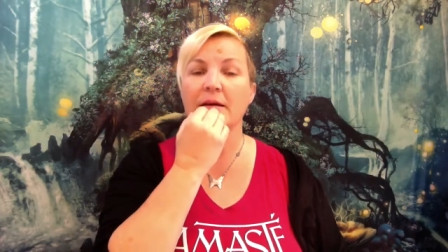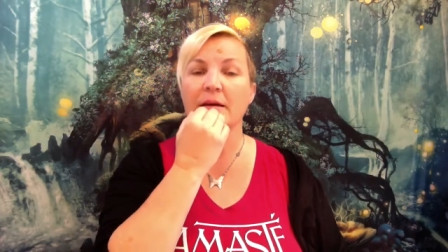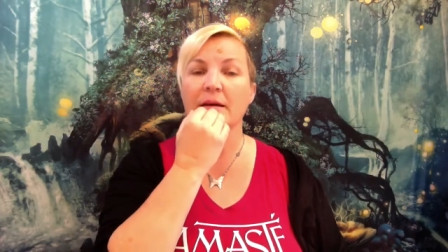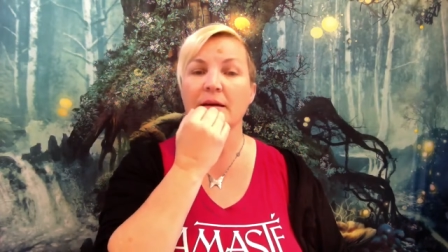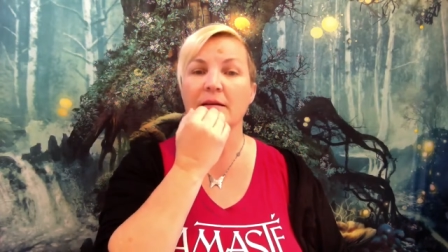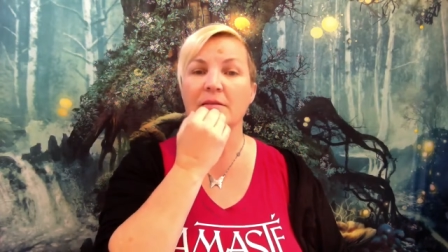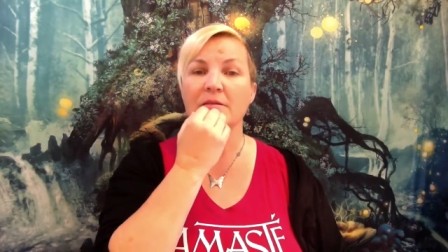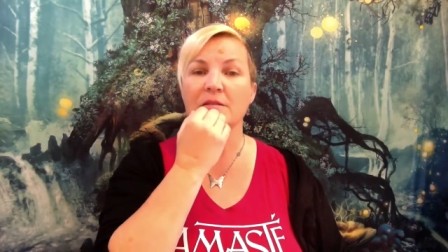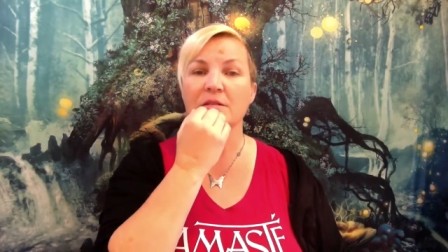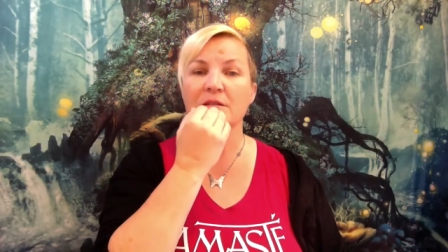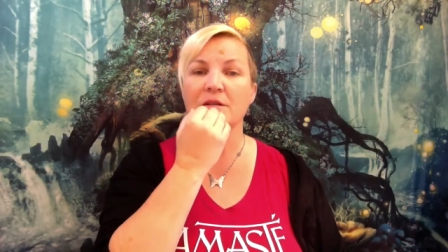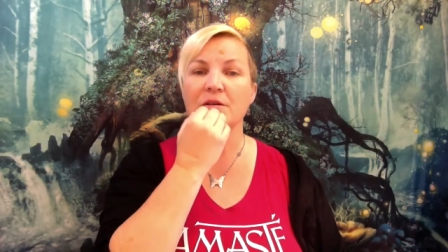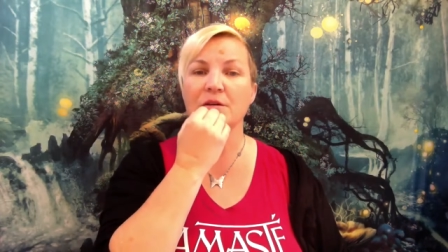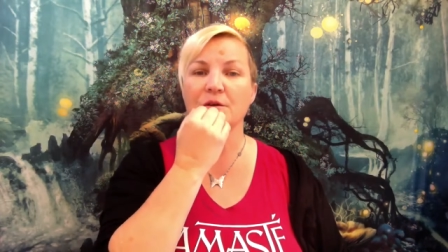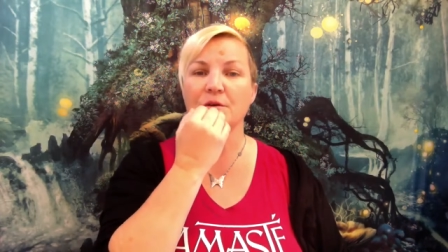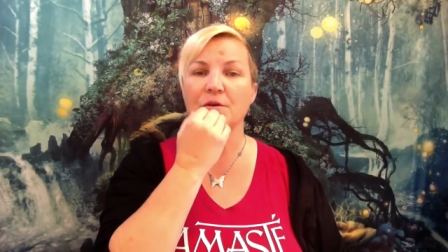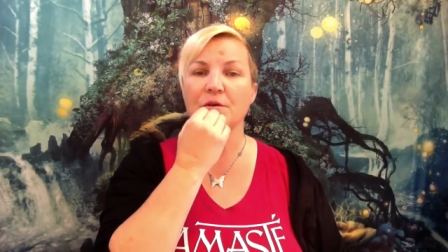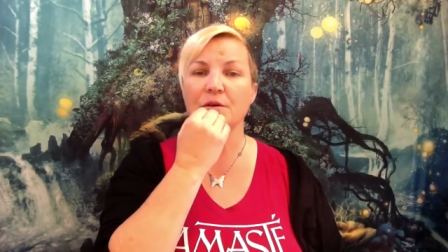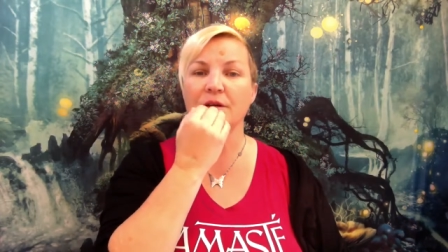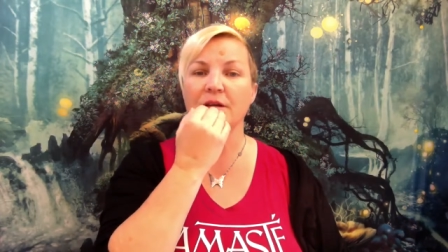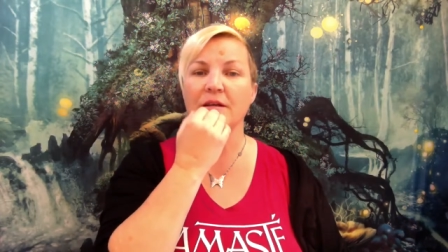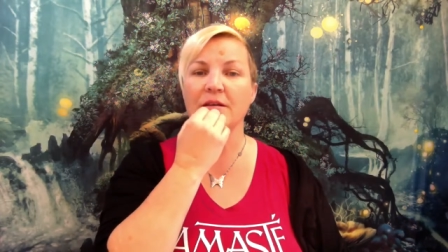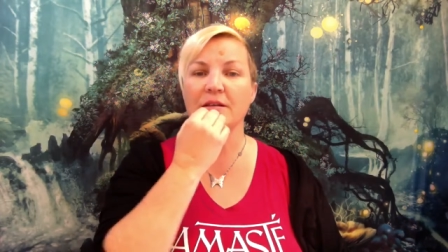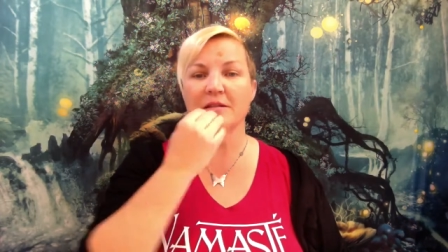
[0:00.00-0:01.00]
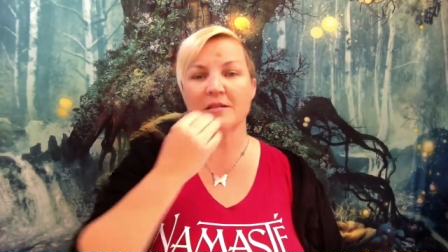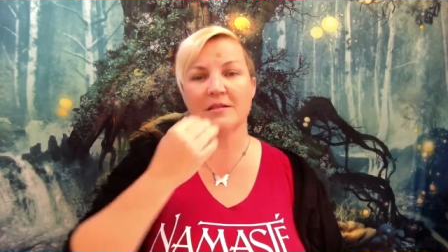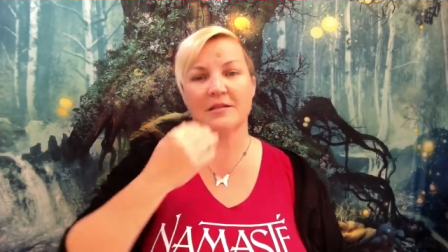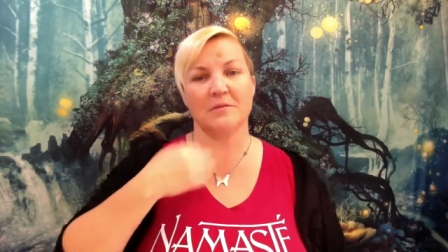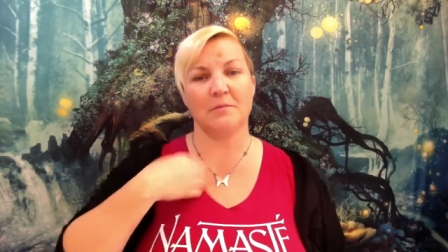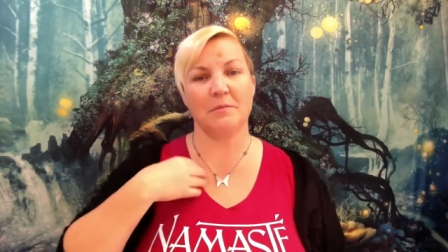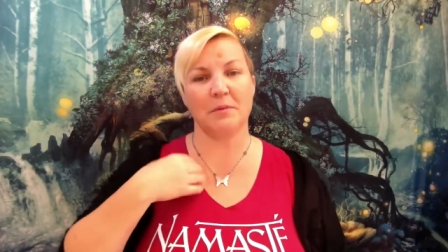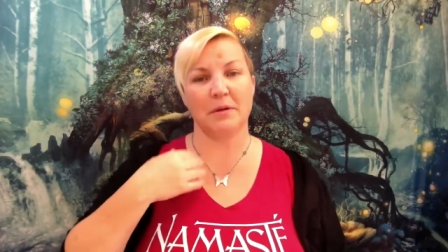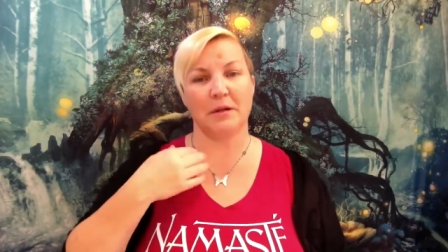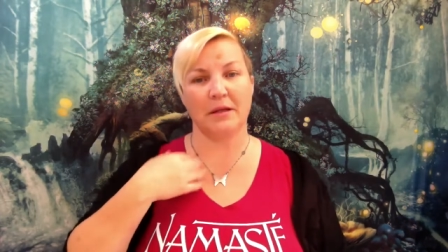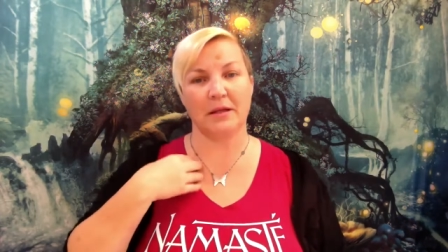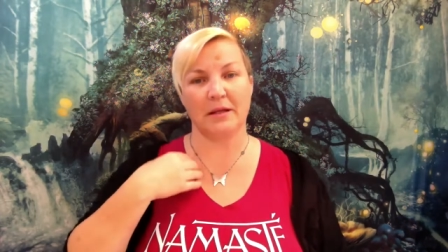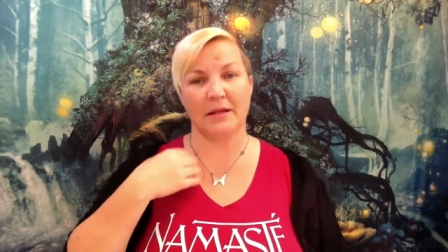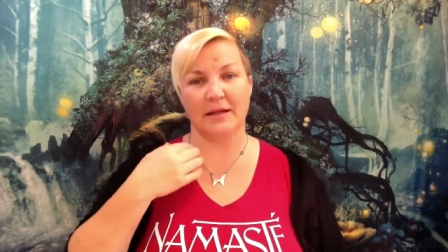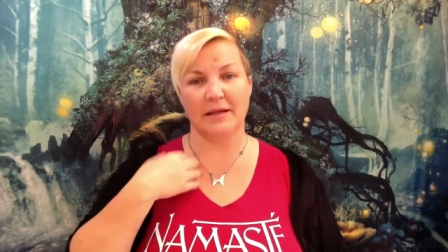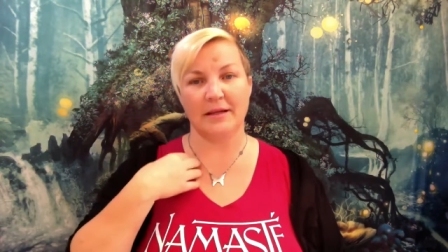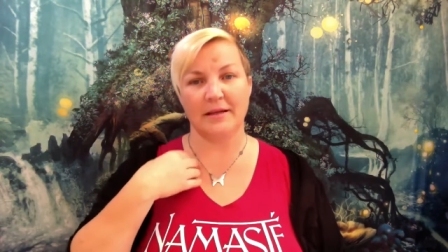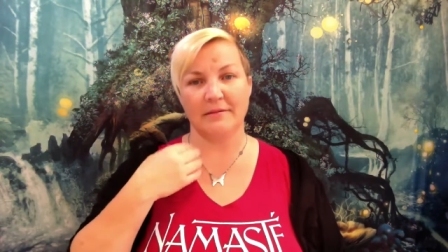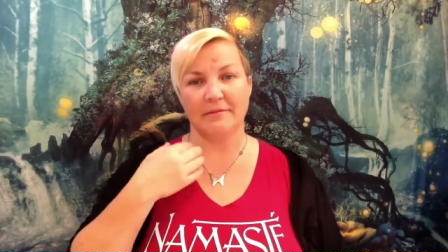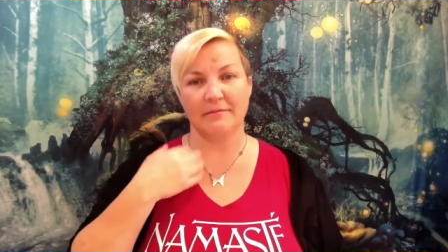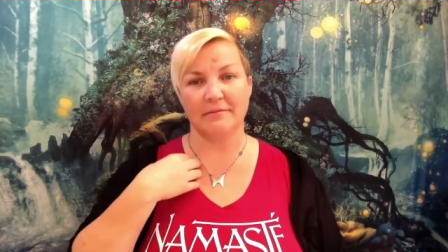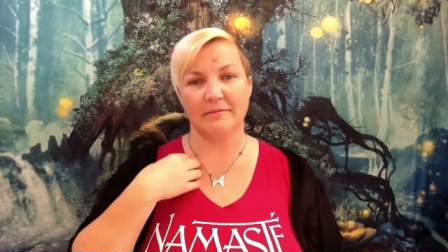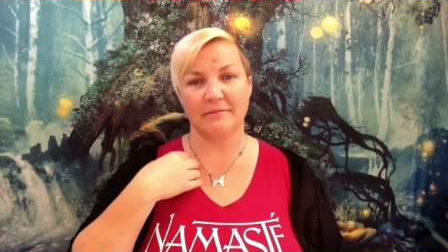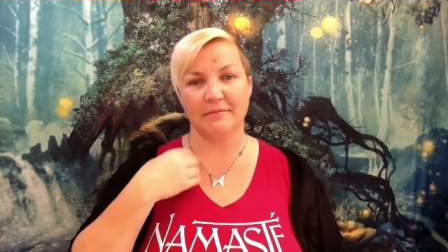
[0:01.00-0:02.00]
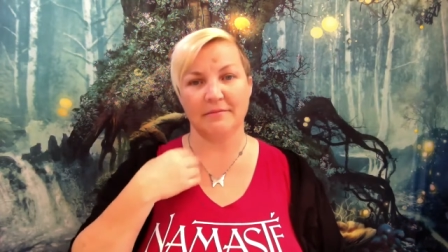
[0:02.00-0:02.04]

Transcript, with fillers: and security and stability